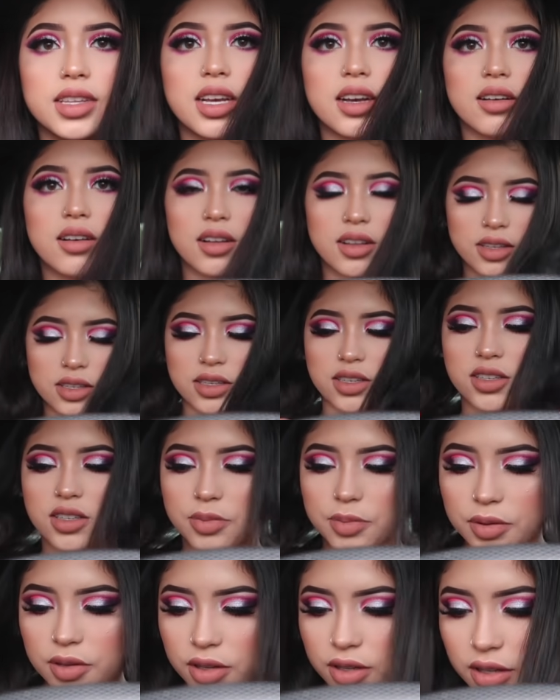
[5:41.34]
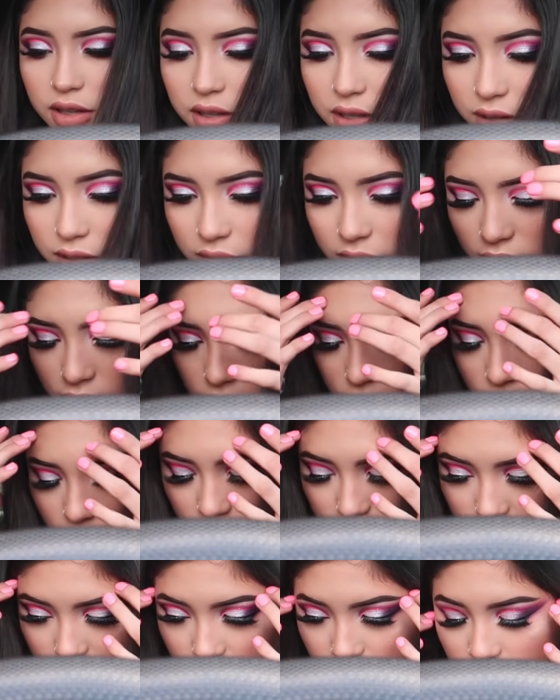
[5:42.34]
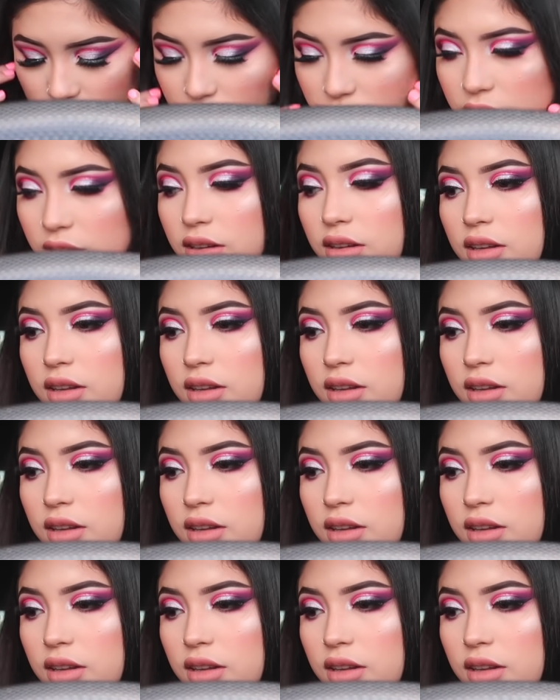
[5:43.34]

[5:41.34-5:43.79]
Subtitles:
No, I'll just get Chipotle. I'll get whatever you're getting.